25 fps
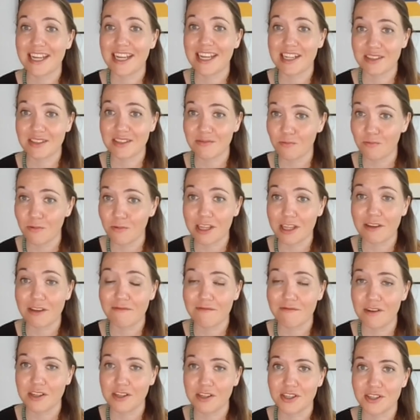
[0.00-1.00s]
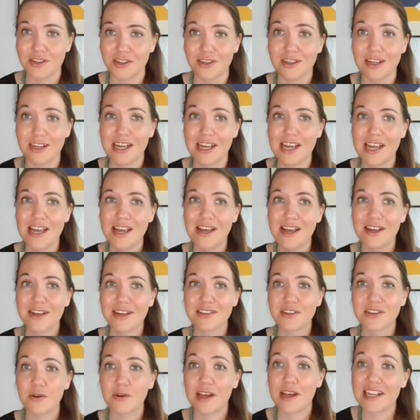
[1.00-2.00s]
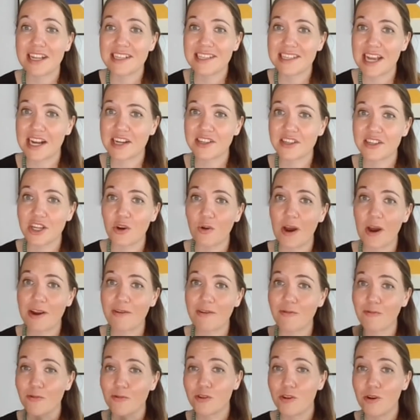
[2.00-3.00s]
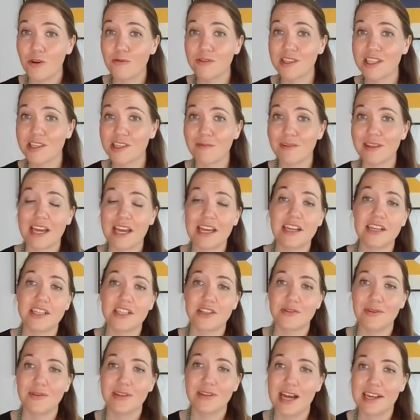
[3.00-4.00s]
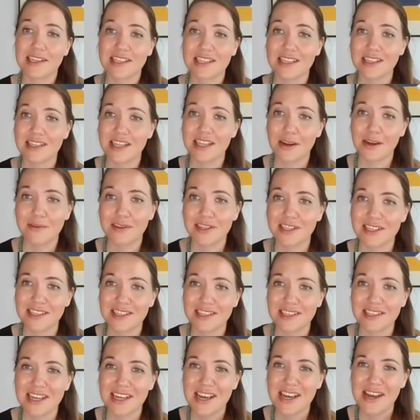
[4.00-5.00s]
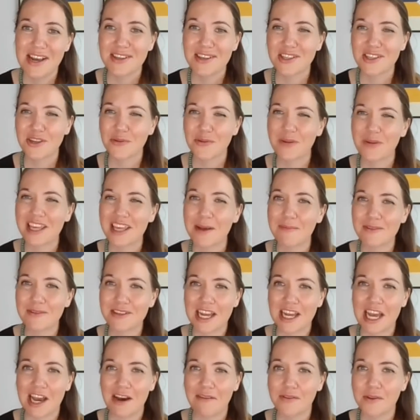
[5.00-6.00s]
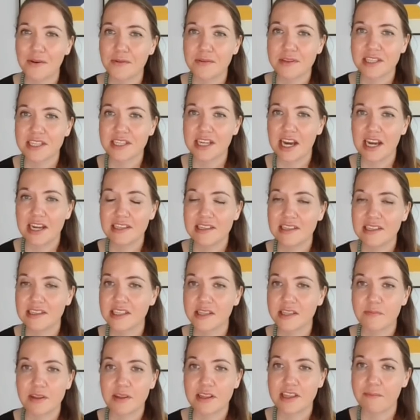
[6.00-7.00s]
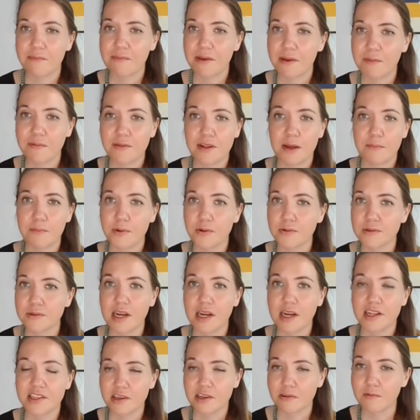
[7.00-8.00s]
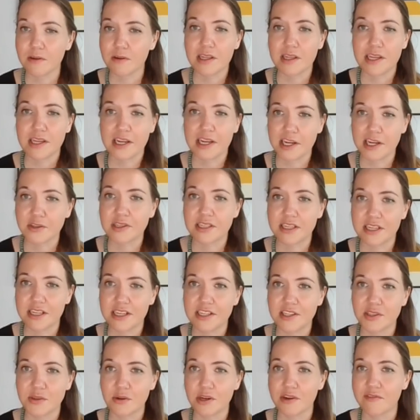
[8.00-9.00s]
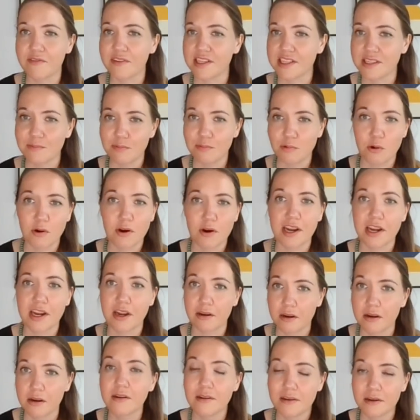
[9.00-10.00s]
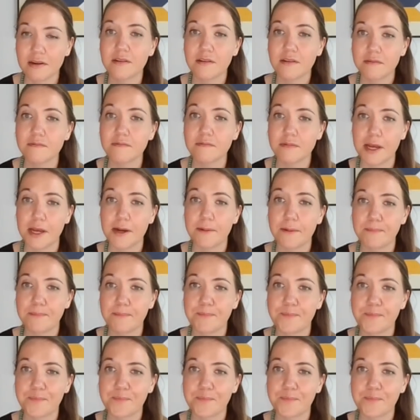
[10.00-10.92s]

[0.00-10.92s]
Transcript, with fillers: It's really functional. So, and it's actually quite closely related to Alaskan languages. So, being able to have those ties is something that people on both sides are really interested in sort of exploring. Yeah.